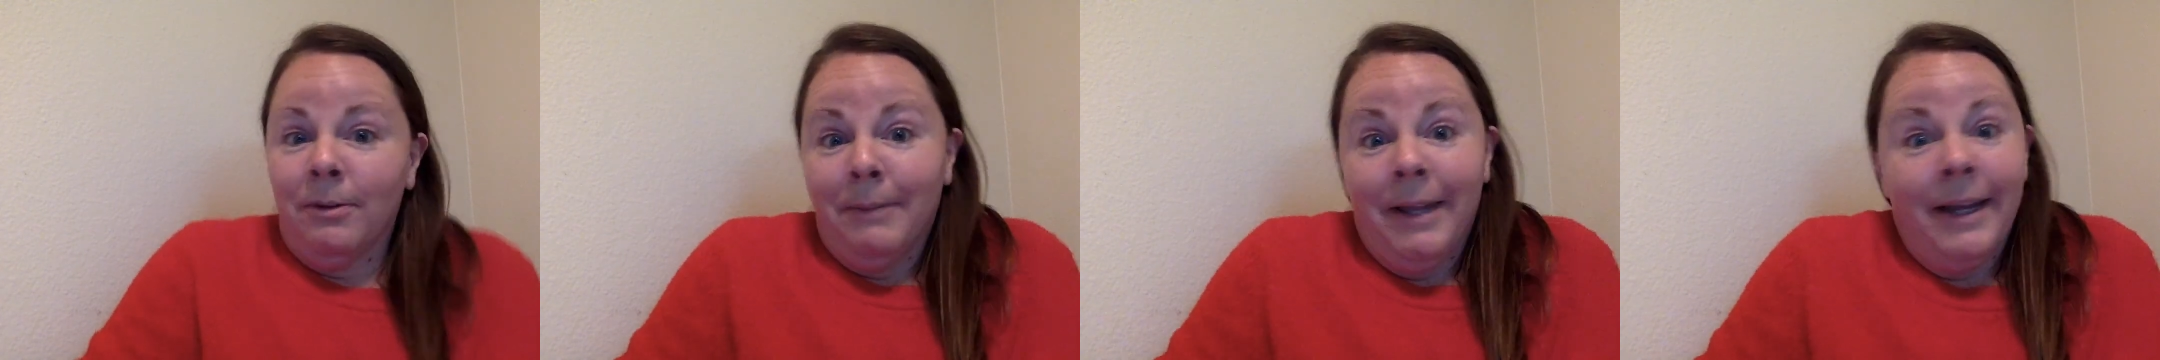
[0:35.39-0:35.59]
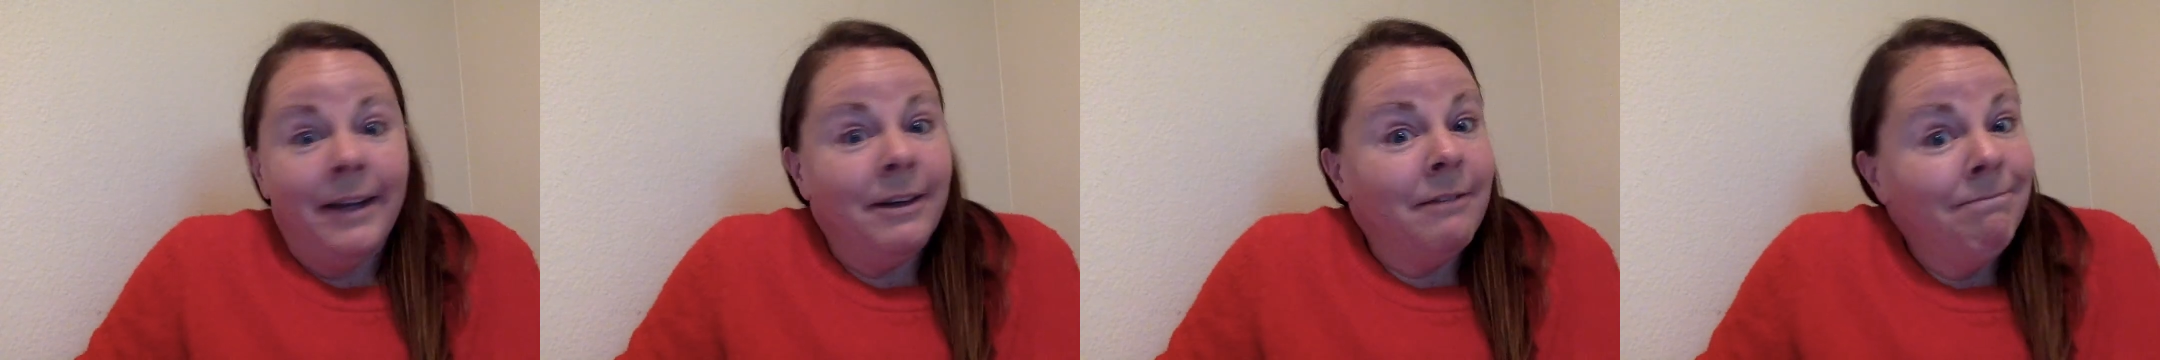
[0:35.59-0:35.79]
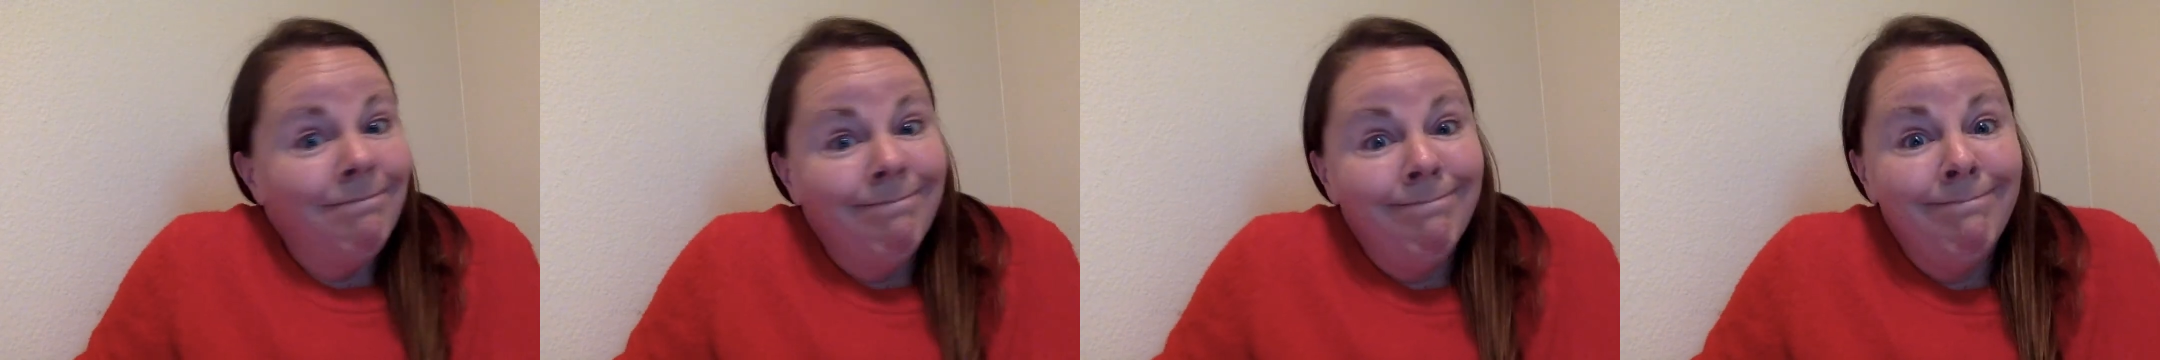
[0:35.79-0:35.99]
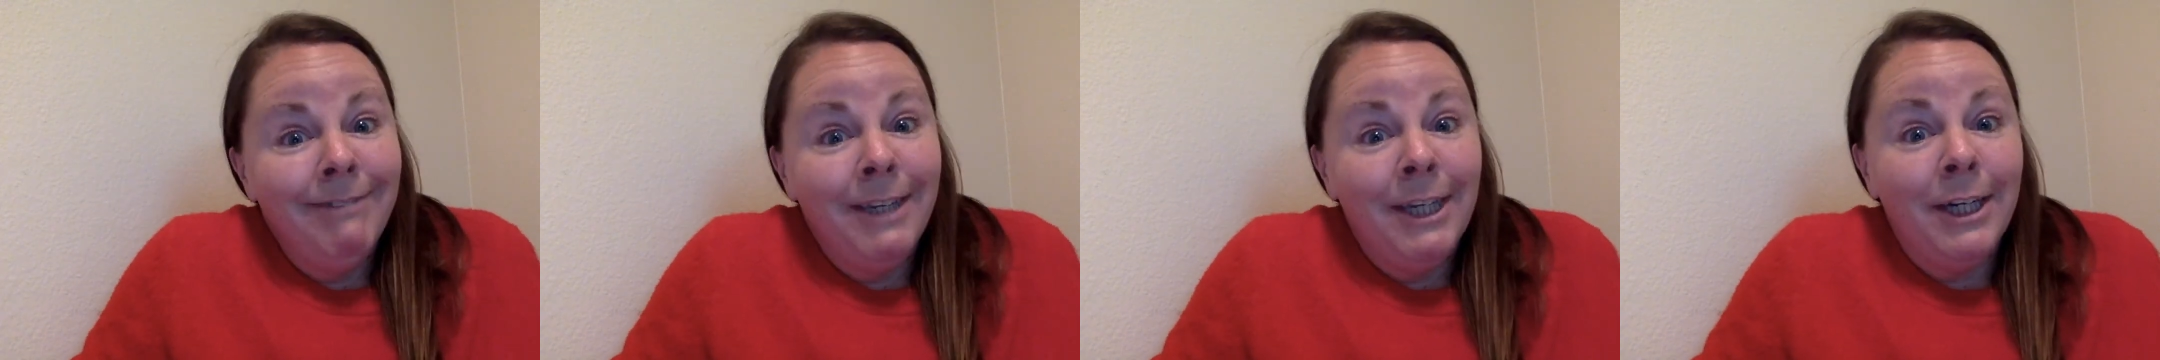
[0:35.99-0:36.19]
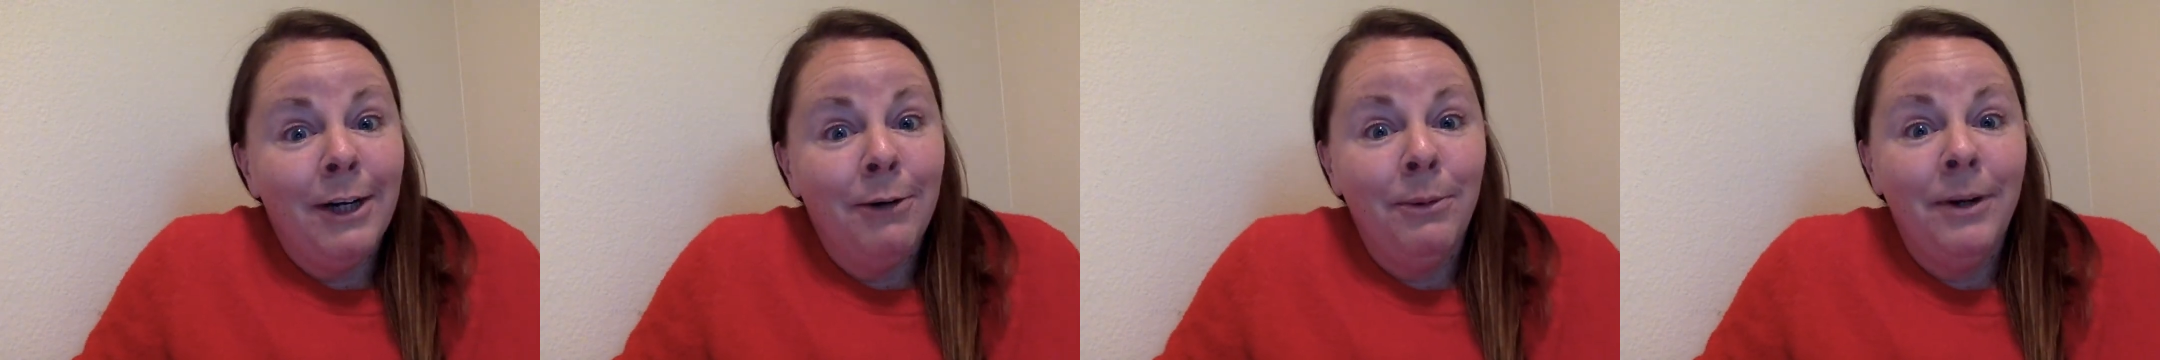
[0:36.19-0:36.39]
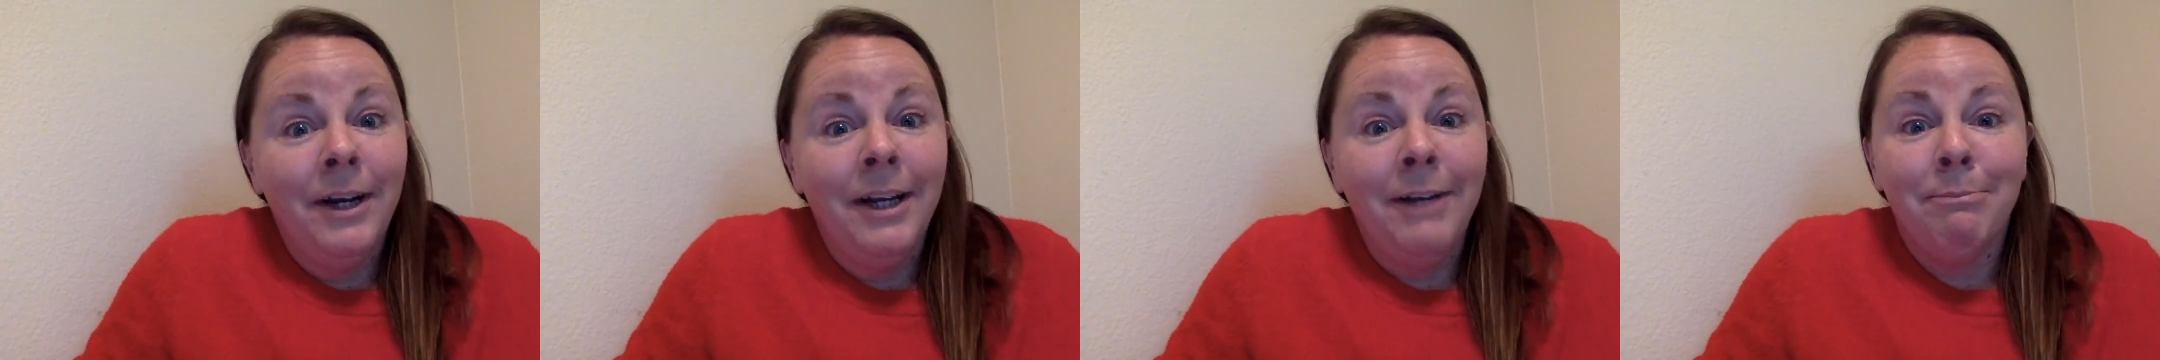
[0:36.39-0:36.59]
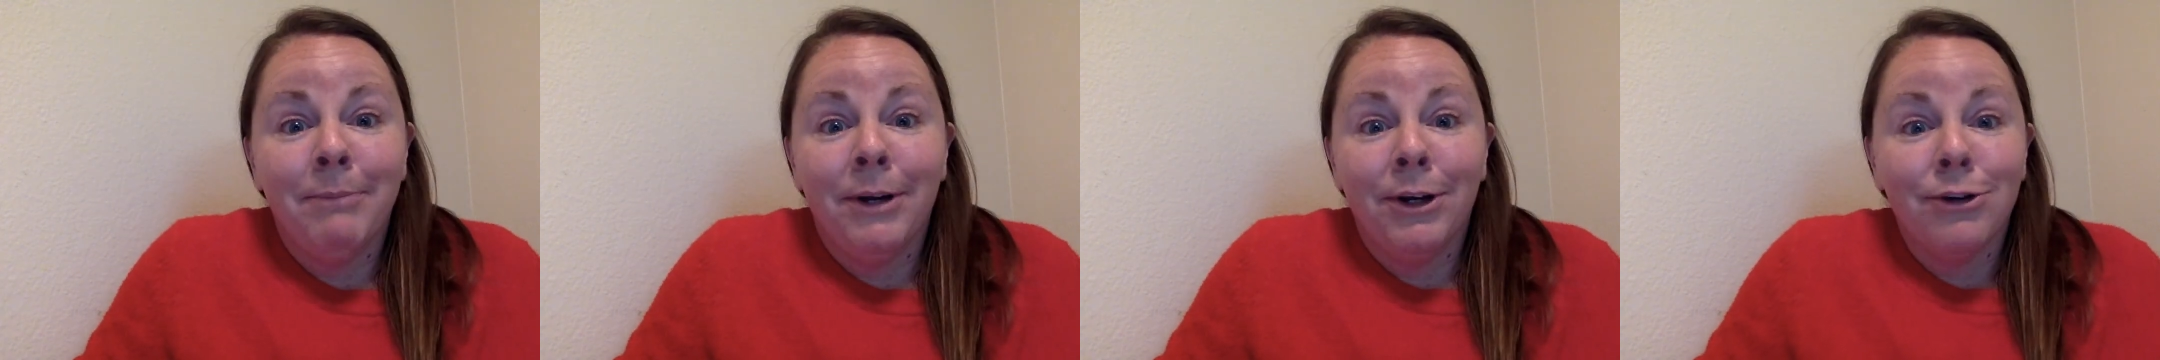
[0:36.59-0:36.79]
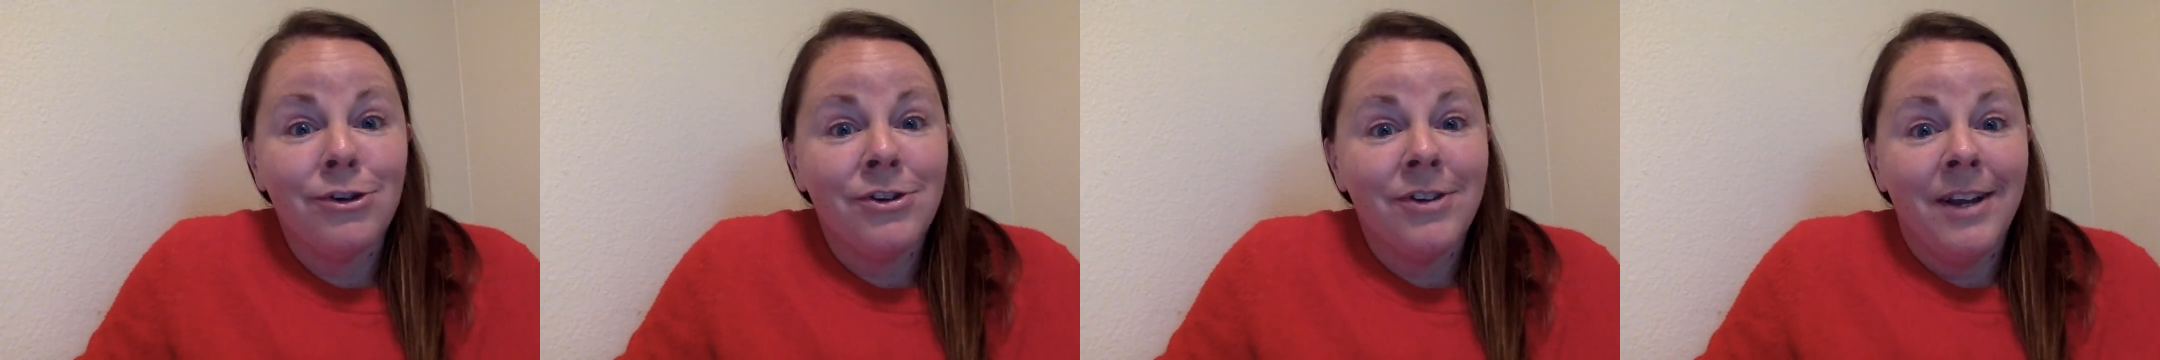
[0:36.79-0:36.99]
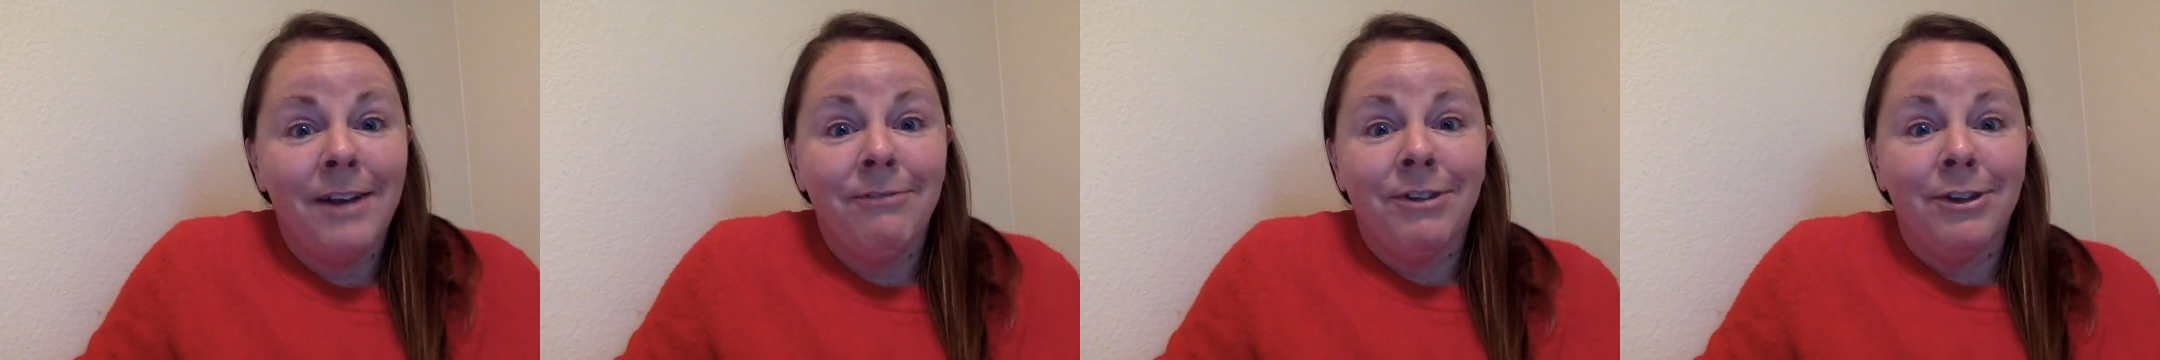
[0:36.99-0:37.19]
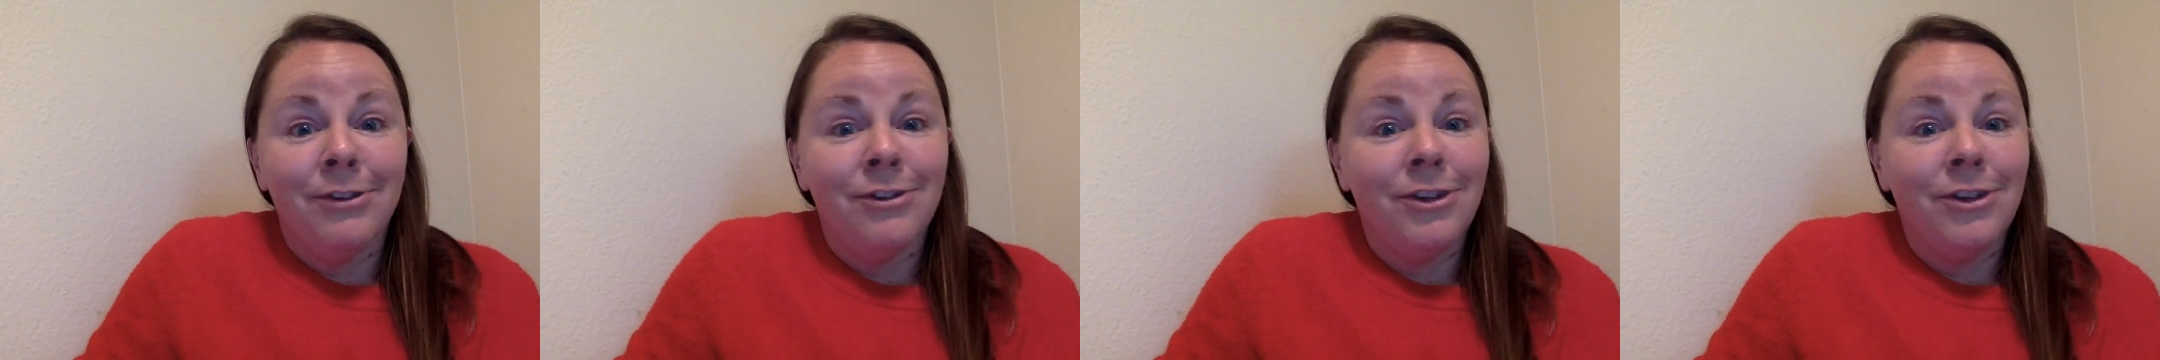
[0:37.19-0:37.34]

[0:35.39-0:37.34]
And I'm like, "You know what? Better safe than